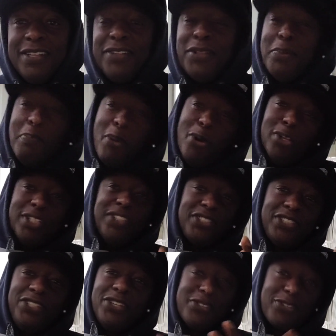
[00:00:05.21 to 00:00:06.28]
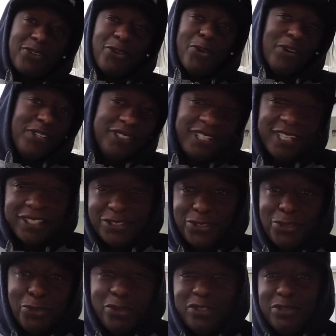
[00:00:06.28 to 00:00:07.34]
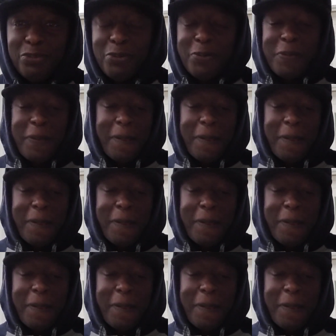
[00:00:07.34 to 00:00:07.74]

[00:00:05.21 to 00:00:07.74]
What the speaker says: The ball is in your court as usual,